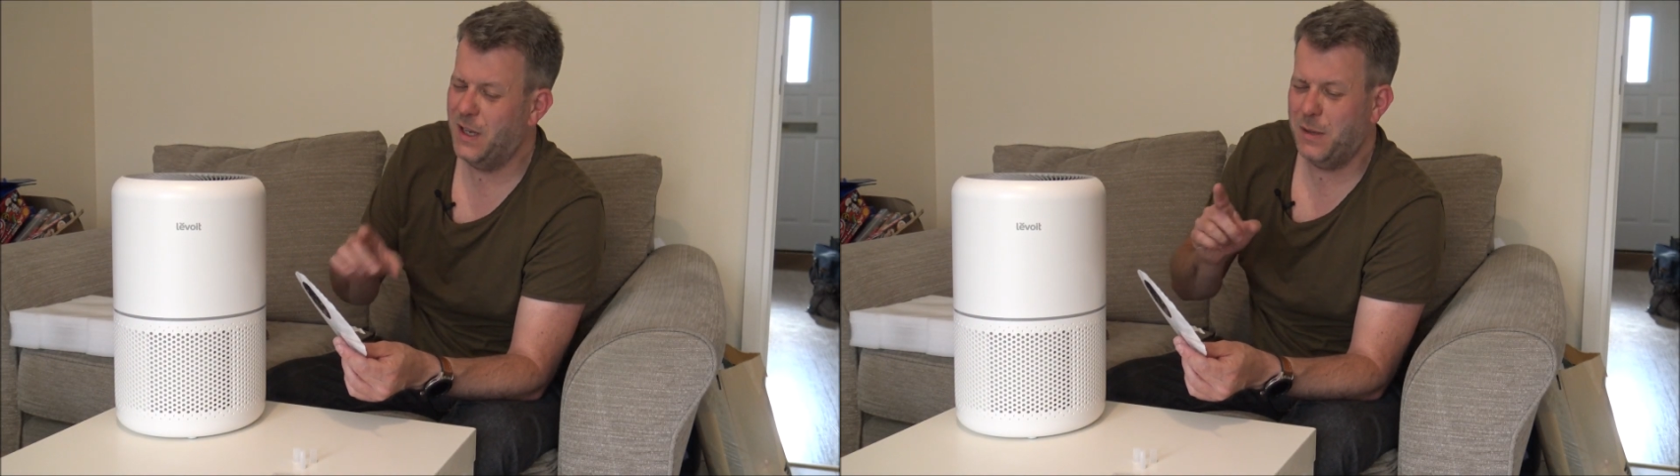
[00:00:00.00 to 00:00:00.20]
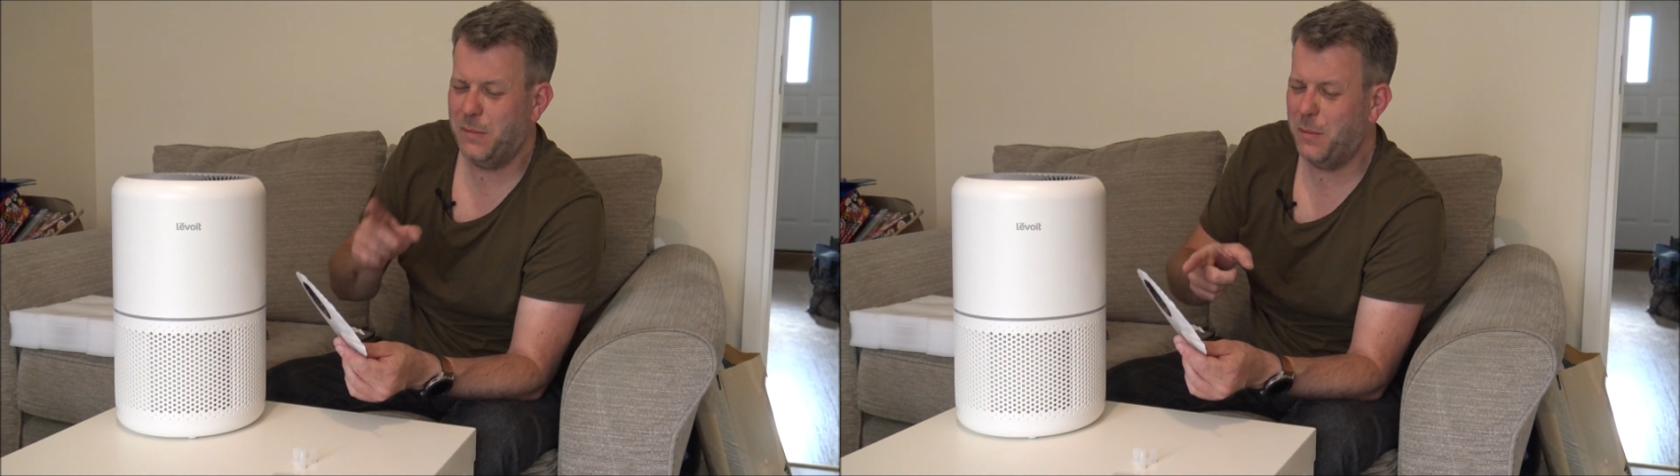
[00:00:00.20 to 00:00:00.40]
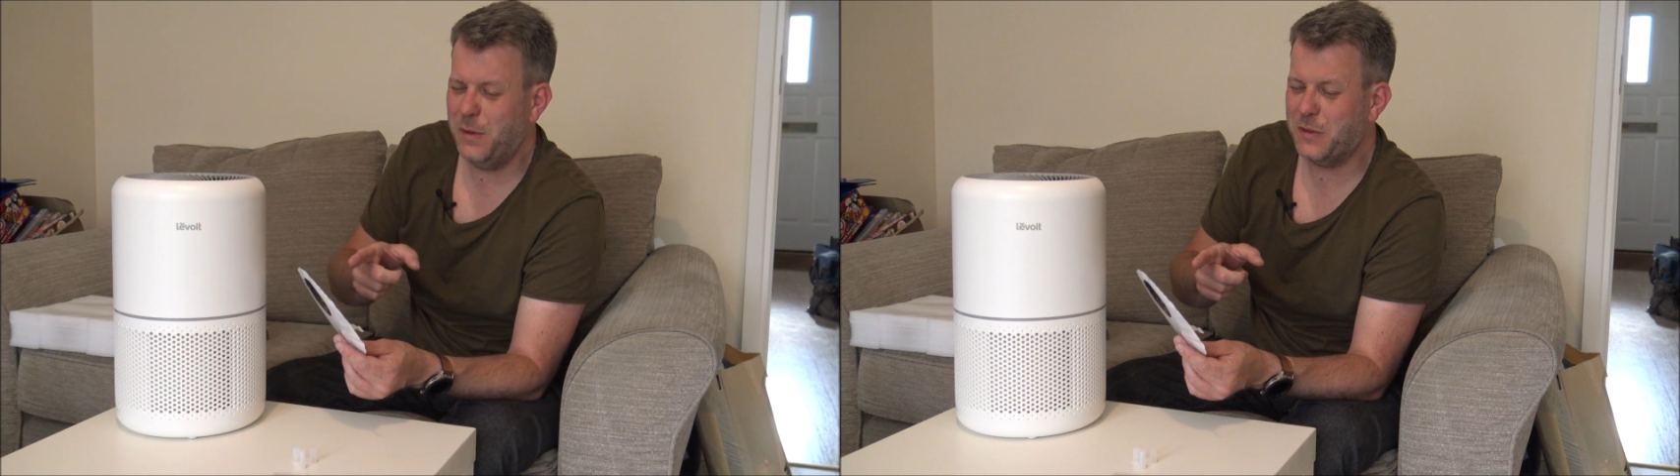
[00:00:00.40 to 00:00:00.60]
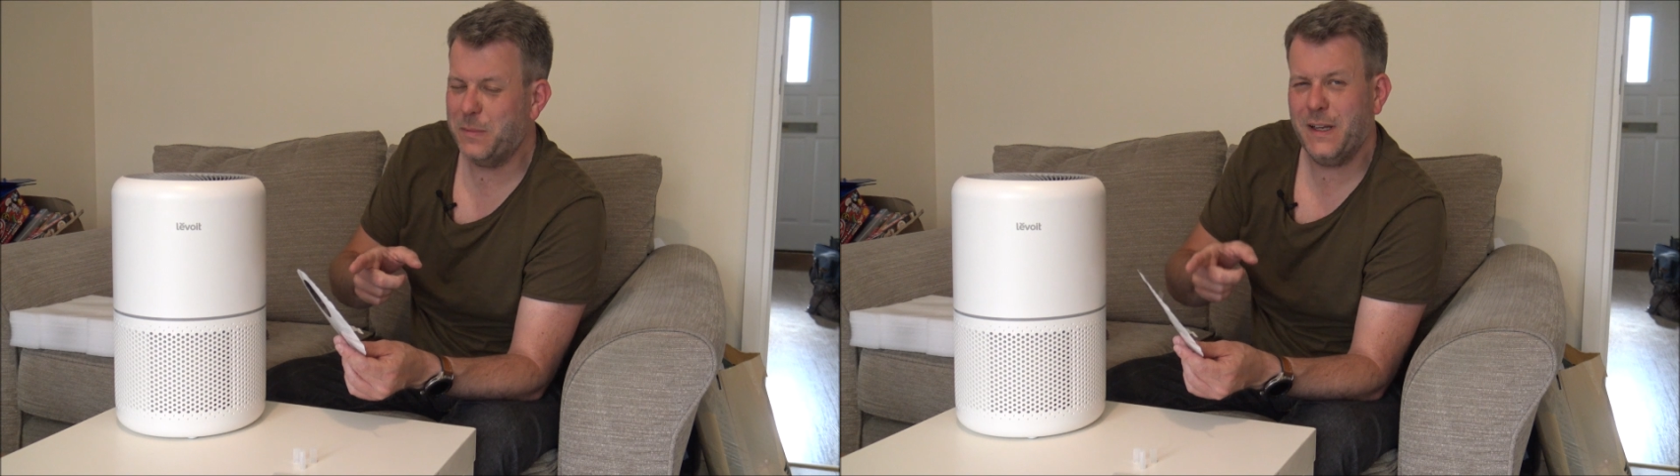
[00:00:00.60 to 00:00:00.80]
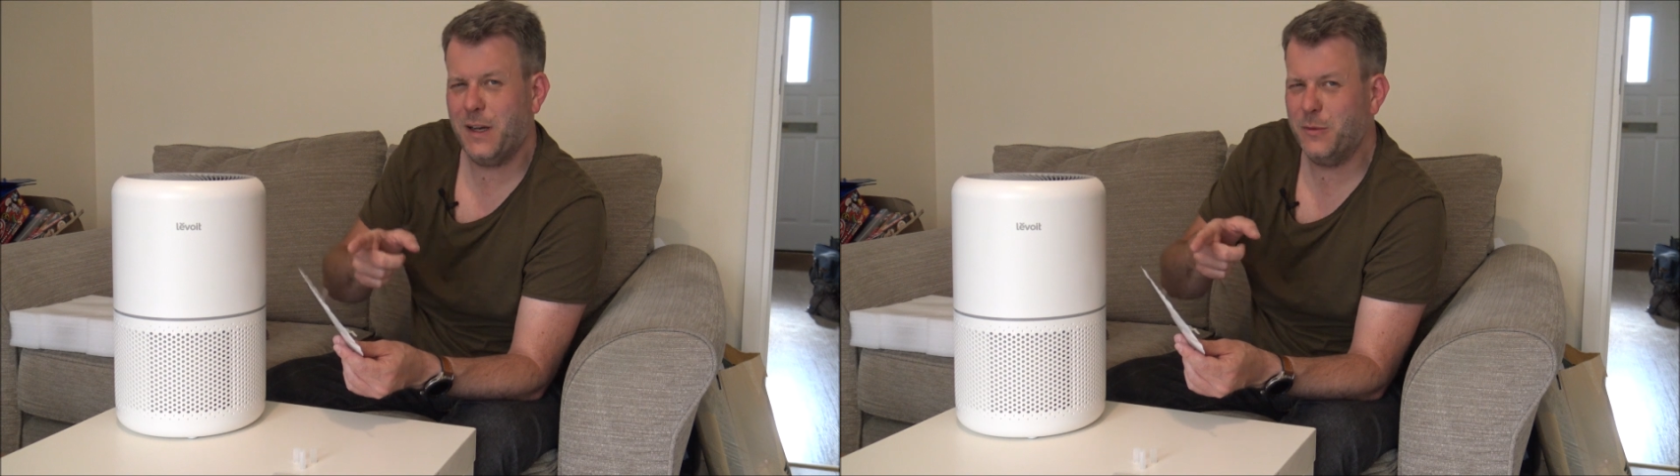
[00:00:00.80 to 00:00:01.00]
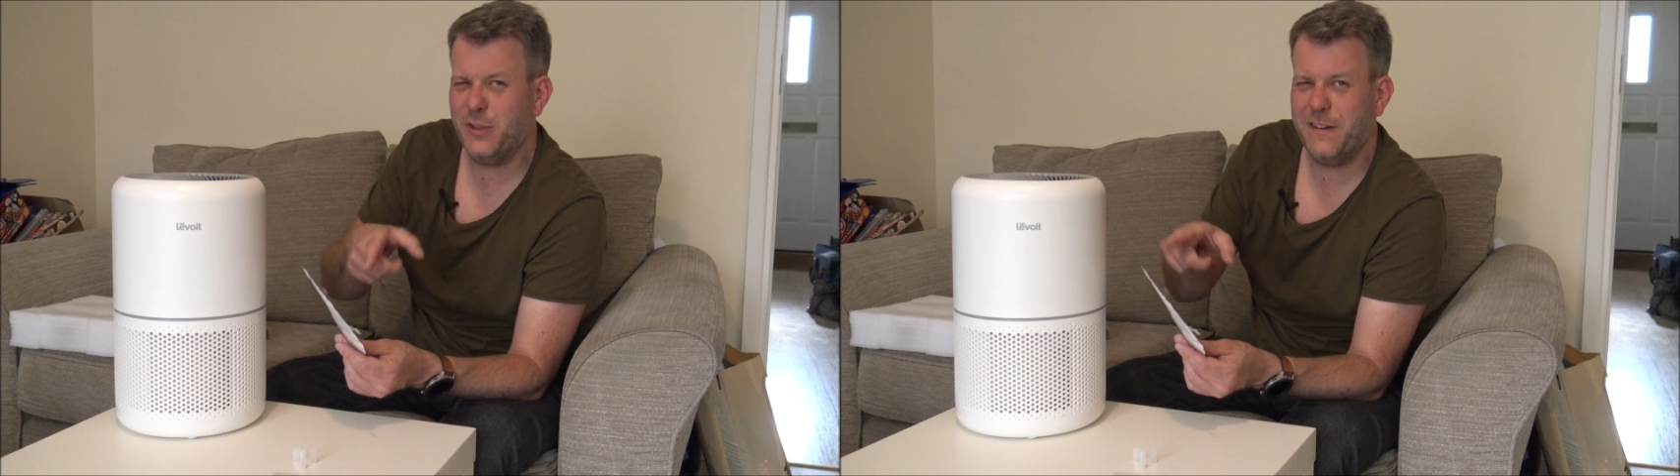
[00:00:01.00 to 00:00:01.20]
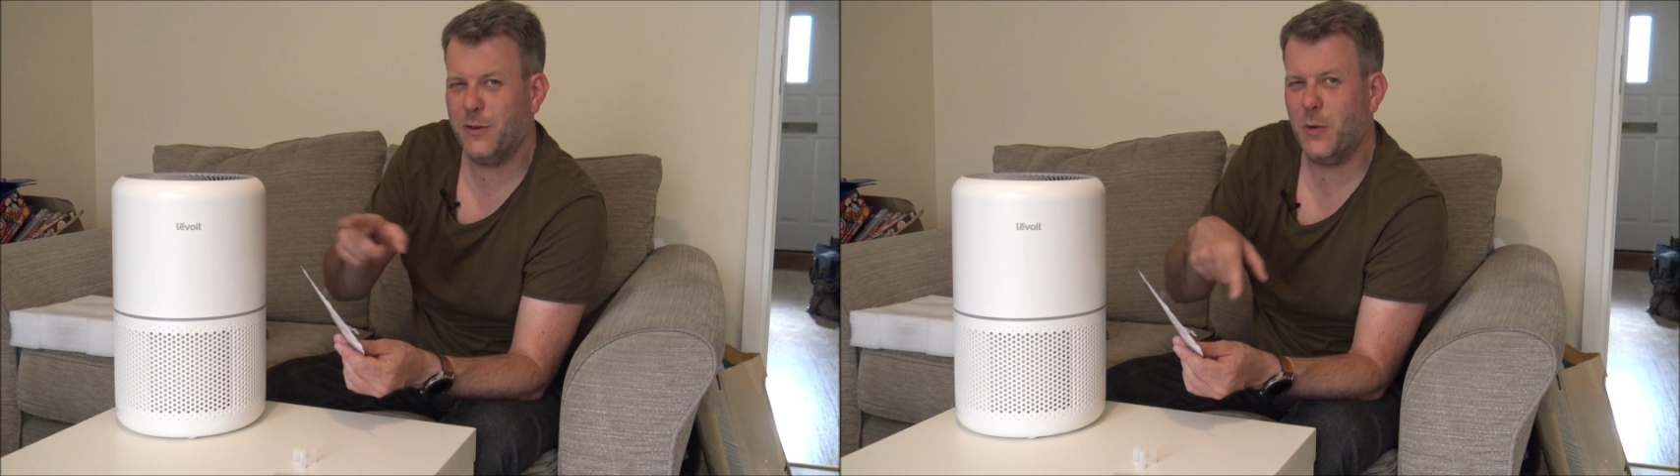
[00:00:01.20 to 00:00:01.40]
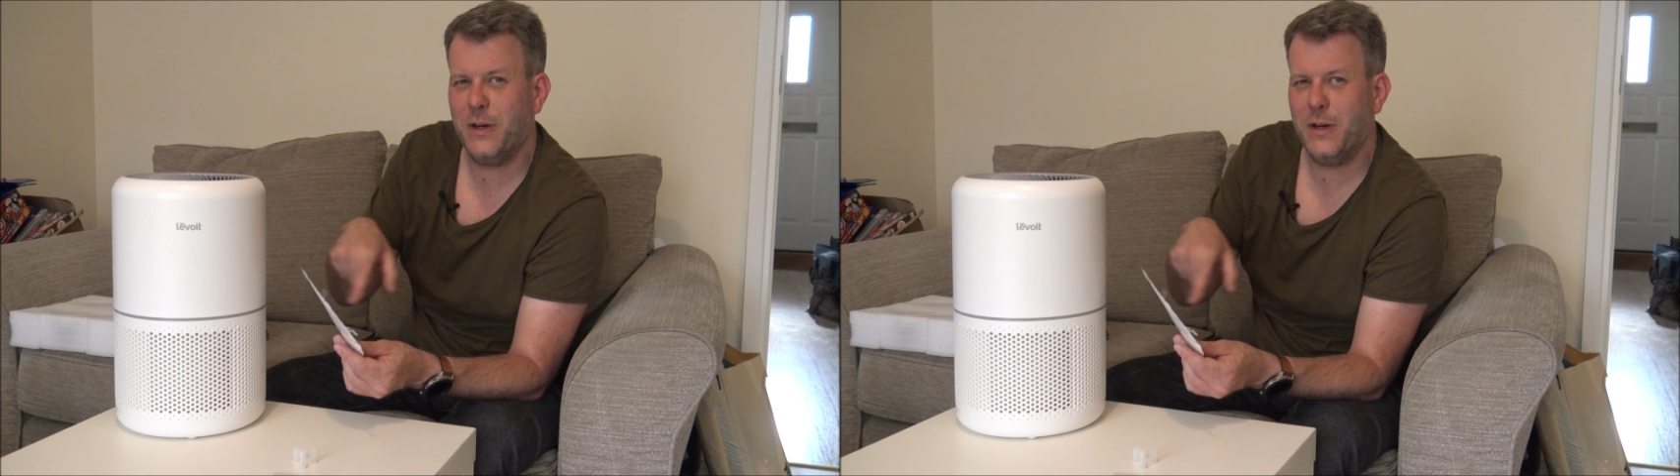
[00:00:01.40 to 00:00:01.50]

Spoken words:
but I must admit I'm just having a quick